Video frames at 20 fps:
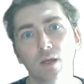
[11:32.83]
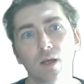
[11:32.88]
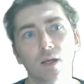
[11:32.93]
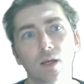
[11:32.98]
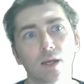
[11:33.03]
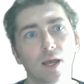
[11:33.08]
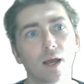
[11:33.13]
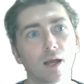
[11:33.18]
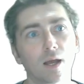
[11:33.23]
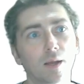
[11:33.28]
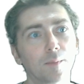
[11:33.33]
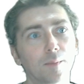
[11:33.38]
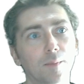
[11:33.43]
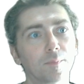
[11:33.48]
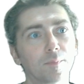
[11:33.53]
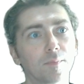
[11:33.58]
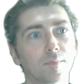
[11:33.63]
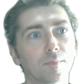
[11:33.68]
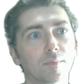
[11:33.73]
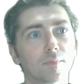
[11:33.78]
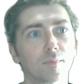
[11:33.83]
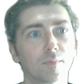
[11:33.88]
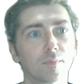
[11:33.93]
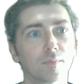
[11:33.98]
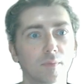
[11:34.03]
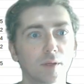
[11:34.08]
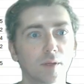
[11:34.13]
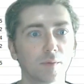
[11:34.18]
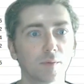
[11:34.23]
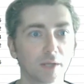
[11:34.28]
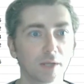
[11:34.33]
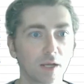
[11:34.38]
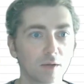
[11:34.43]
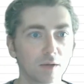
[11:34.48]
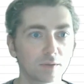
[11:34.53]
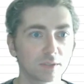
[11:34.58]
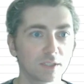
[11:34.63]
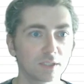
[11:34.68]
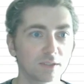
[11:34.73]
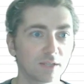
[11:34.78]
There we go.
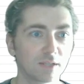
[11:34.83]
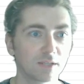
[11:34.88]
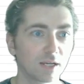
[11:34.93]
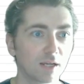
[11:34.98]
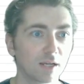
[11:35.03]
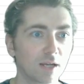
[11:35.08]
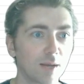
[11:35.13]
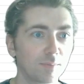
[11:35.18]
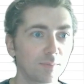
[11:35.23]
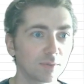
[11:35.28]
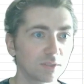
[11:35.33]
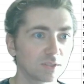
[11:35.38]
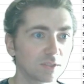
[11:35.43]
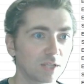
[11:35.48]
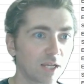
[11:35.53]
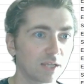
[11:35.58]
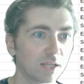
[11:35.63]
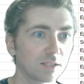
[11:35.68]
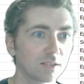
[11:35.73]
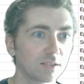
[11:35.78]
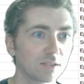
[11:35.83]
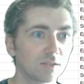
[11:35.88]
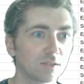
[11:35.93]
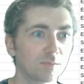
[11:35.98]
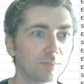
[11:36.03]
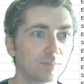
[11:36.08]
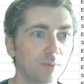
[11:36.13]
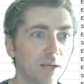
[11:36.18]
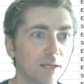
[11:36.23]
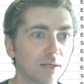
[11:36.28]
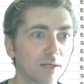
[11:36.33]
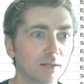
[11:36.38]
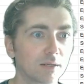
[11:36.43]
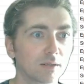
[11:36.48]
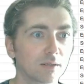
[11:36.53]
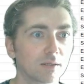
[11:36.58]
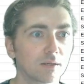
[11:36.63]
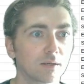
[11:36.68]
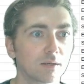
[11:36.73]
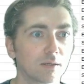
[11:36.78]
It did take a couple of seconds, but
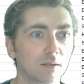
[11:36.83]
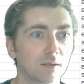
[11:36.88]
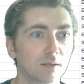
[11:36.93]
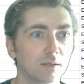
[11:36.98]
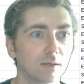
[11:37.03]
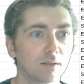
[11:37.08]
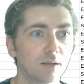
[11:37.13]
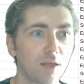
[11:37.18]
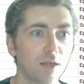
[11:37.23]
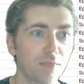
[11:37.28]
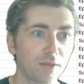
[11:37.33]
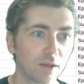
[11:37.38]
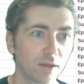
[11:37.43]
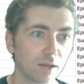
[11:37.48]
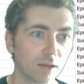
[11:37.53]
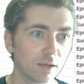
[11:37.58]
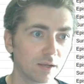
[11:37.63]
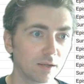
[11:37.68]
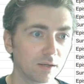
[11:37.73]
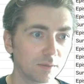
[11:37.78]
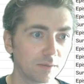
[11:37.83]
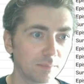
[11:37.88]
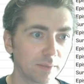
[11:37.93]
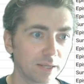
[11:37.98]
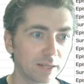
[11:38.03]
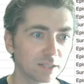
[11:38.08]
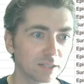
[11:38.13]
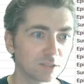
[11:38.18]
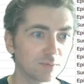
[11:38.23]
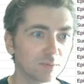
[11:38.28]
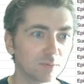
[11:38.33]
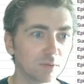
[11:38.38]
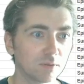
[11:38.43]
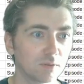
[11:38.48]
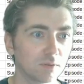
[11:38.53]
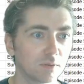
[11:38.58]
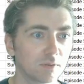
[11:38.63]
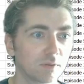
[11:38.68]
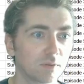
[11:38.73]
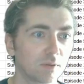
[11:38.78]
nothing unmanageable.
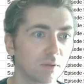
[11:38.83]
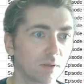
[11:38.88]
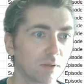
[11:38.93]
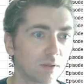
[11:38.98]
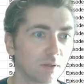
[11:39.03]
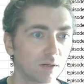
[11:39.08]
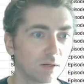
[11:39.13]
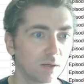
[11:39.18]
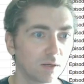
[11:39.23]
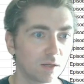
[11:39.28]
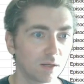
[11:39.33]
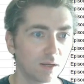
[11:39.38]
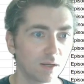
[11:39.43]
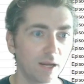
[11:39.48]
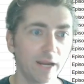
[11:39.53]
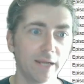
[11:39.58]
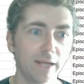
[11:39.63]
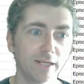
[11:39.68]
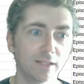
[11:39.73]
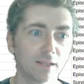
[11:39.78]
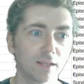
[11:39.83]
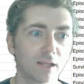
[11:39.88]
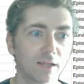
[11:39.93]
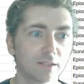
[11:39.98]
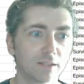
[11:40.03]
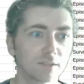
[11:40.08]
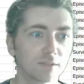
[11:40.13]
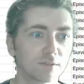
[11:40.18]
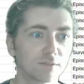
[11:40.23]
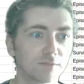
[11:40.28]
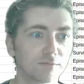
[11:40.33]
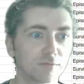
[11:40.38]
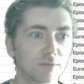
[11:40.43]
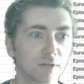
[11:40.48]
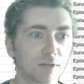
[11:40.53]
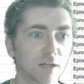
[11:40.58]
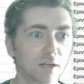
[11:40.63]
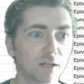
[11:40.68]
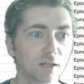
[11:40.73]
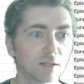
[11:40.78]
80 lines of
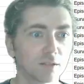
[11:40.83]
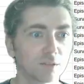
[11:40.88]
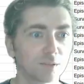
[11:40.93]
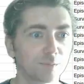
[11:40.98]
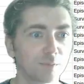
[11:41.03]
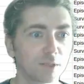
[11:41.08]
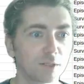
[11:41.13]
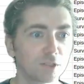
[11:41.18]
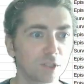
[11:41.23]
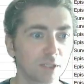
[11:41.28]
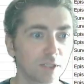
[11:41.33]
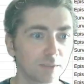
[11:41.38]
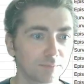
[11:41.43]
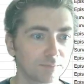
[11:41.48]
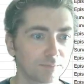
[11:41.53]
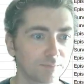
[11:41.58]
spreadsheet.